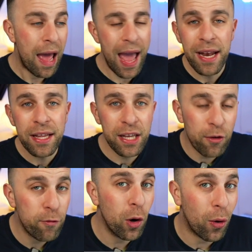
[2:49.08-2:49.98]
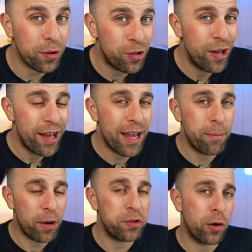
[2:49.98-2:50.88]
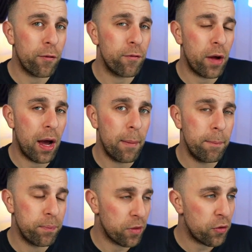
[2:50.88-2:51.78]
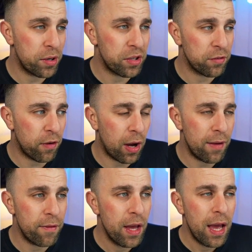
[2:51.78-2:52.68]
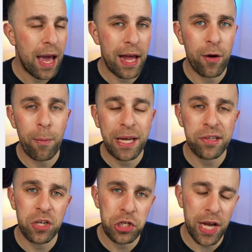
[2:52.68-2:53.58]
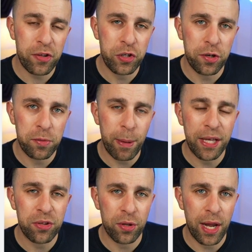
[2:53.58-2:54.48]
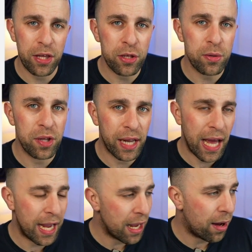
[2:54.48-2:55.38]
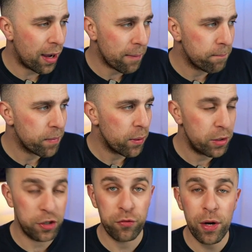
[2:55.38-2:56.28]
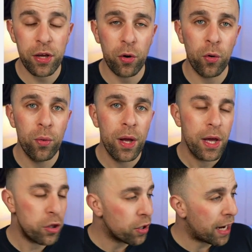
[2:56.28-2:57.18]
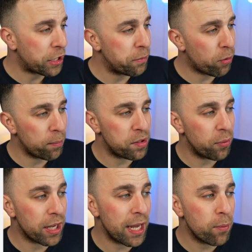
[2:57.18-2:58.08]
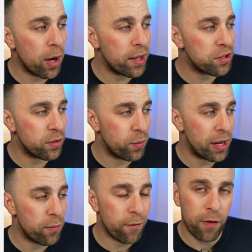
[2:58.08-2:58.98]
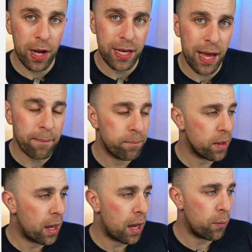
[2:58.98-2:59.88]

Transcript: anything you've got in Microsoft um, 365, and it will make suggestions based on that using AI, which is really cool. You can actually prompt it with keywords to really refine that, uh,